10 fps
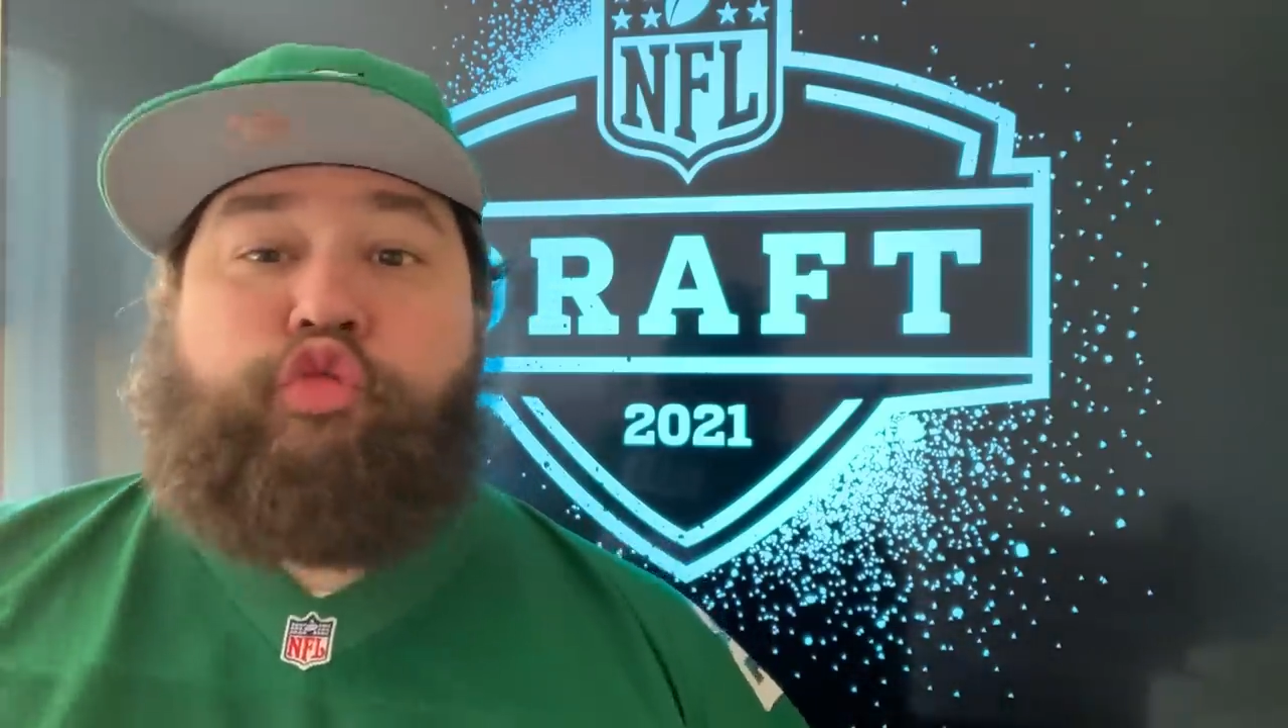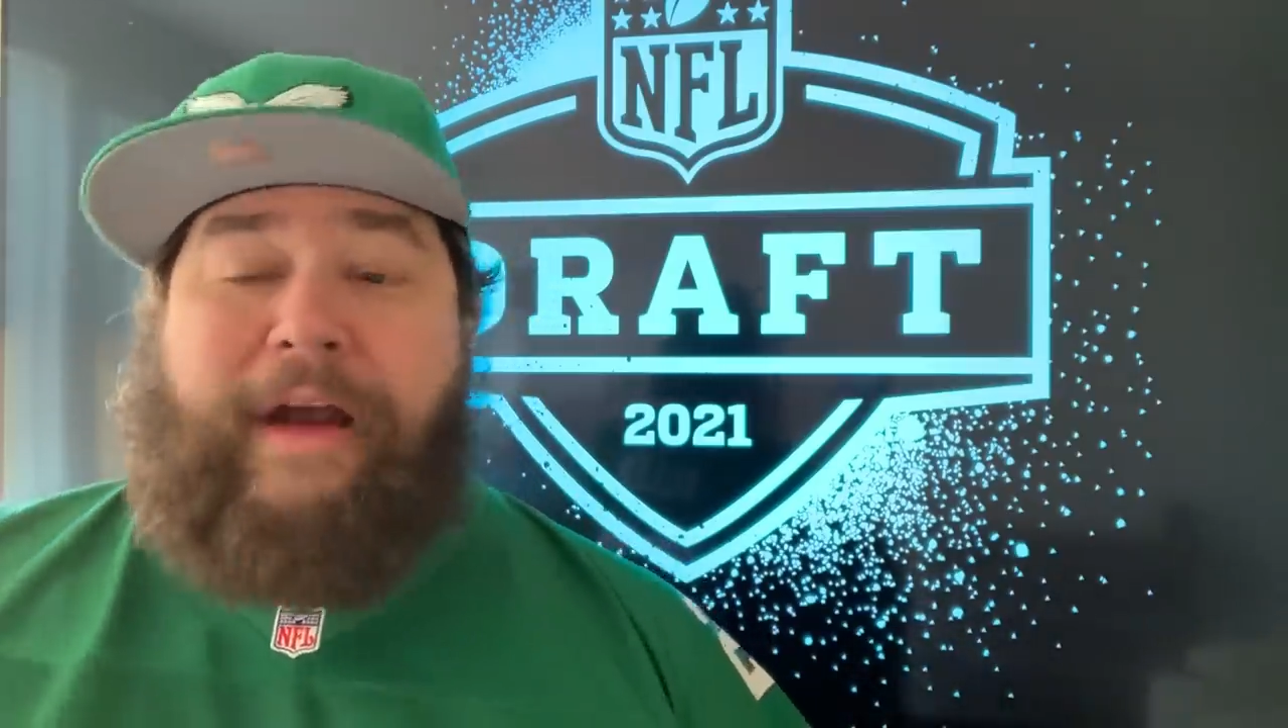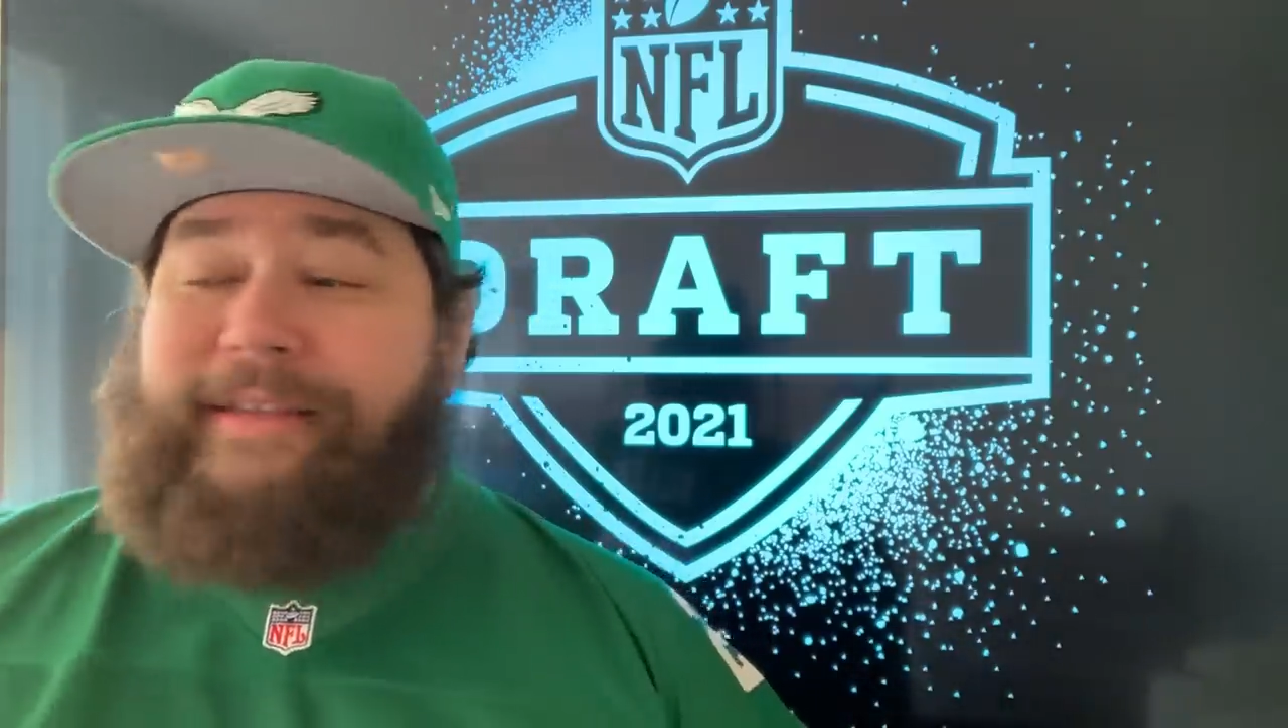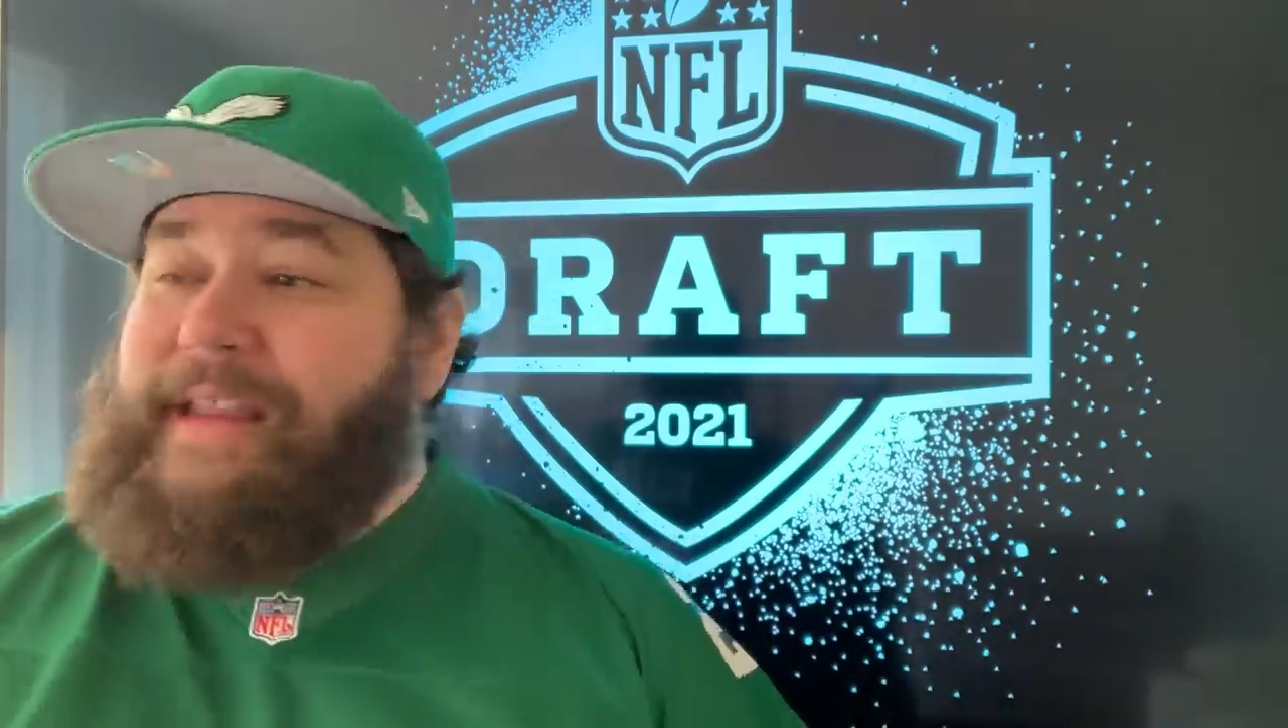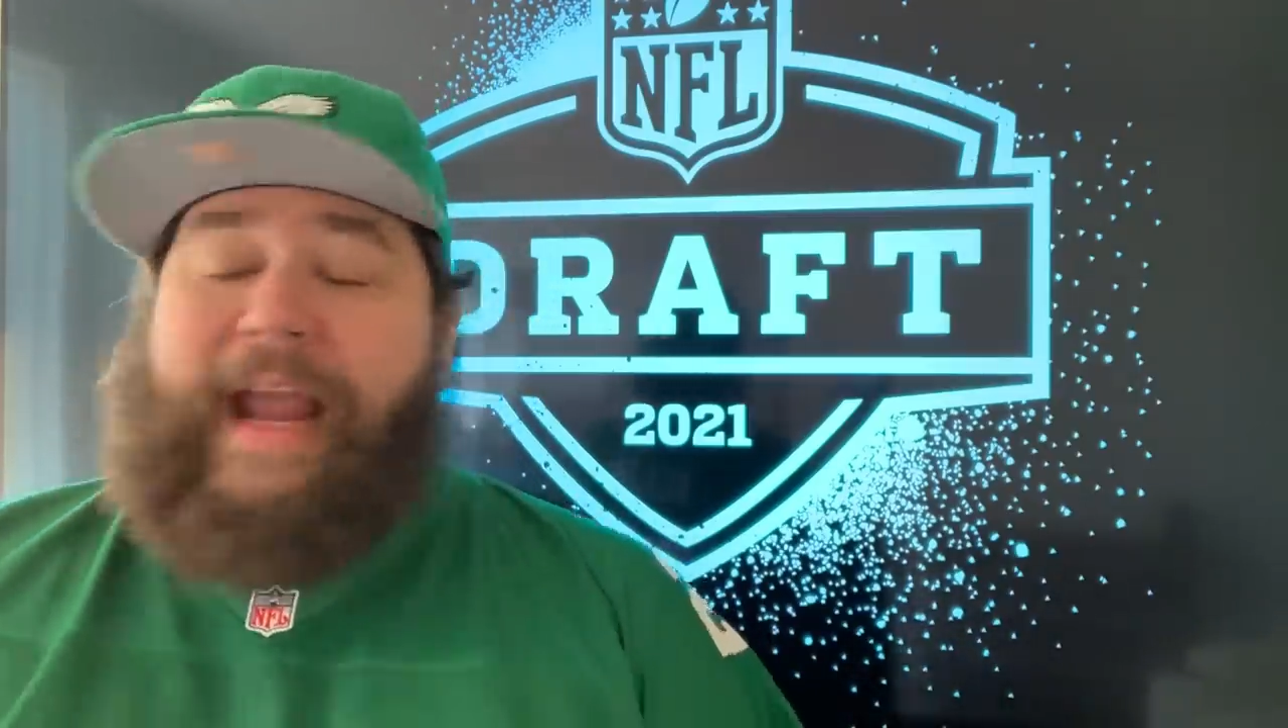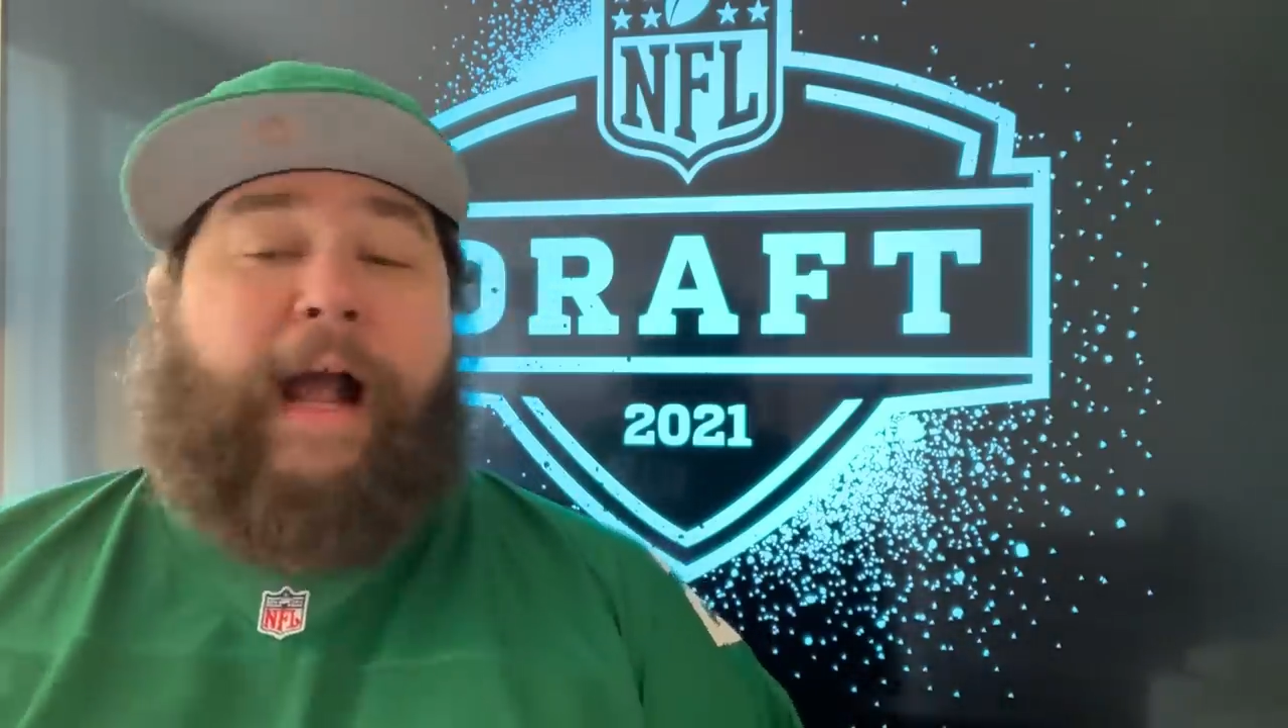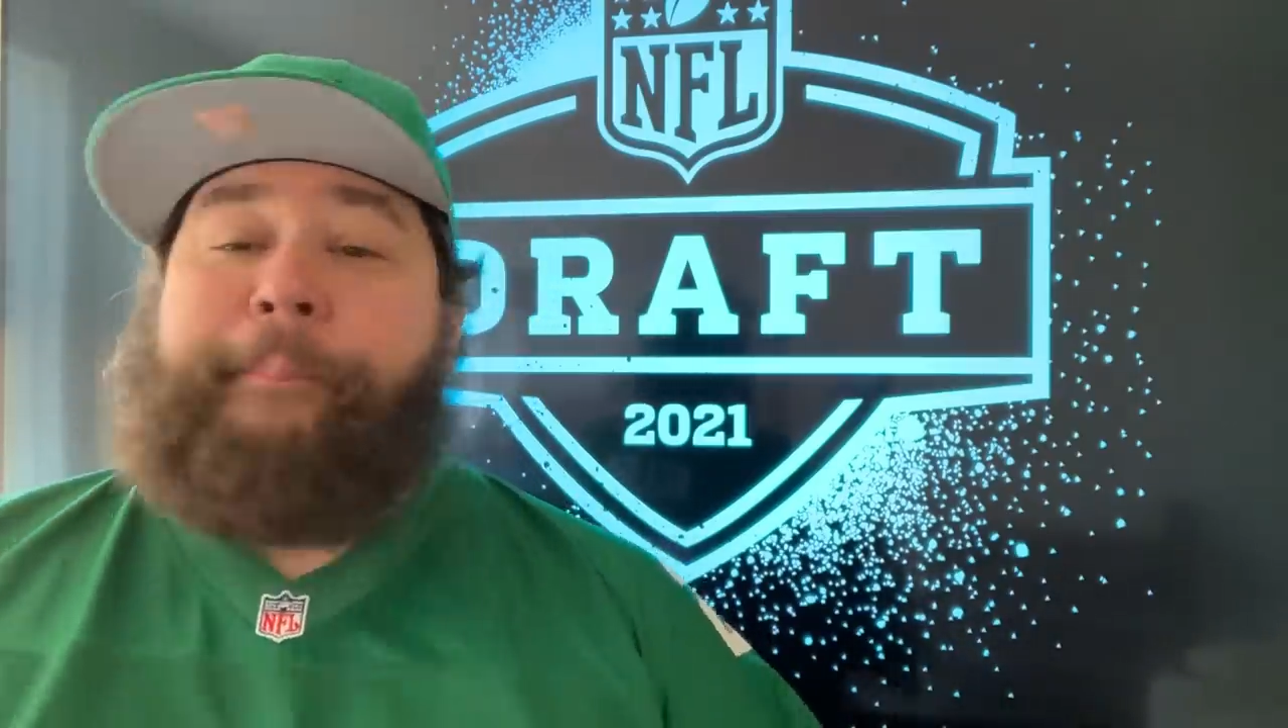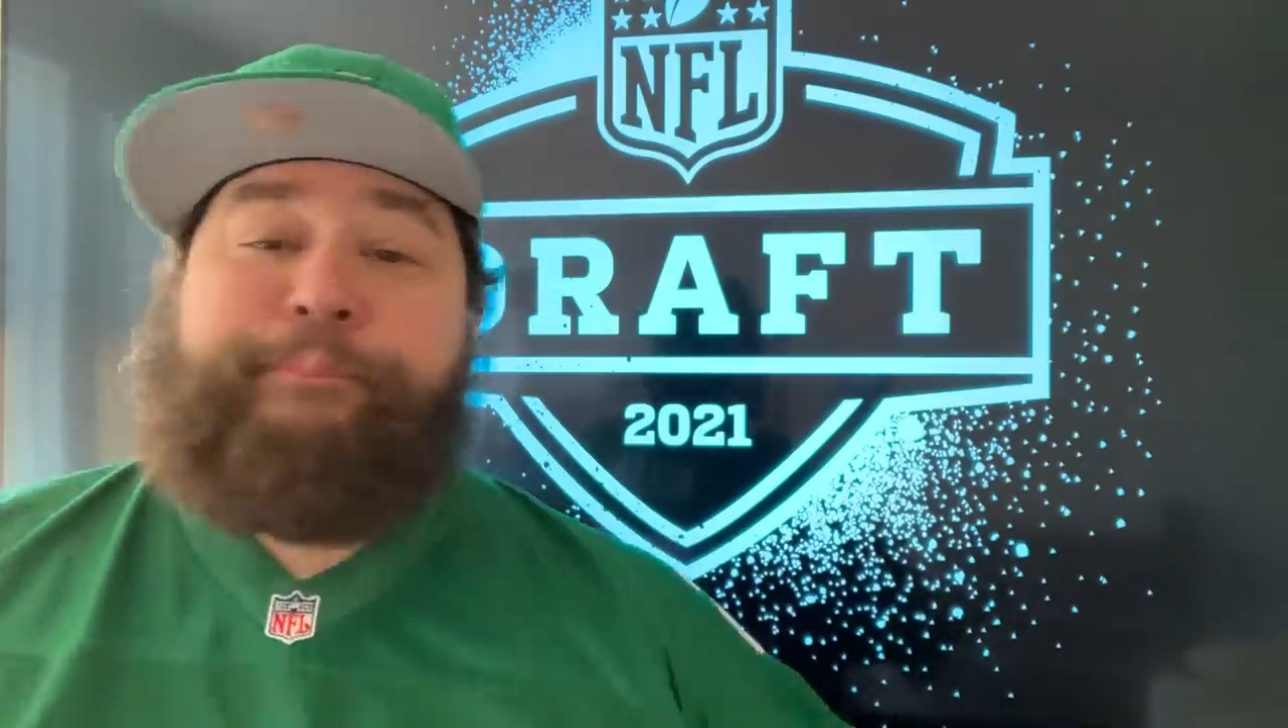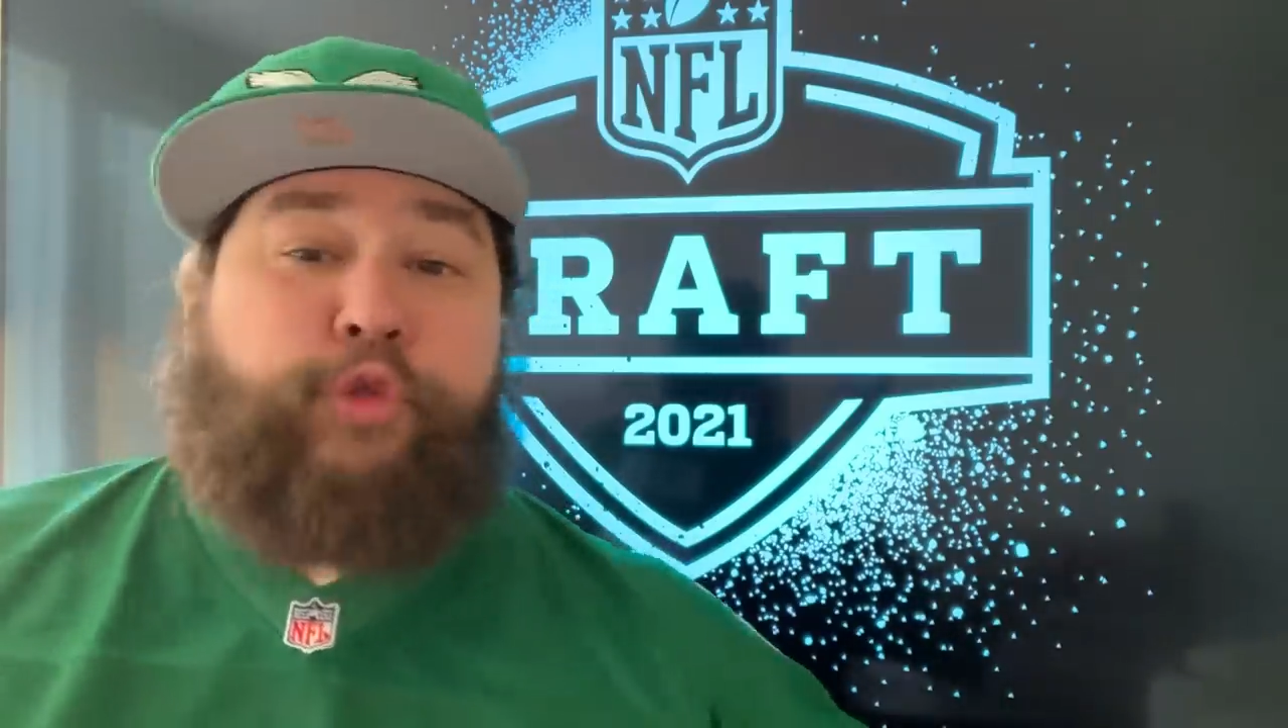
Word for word: right thing.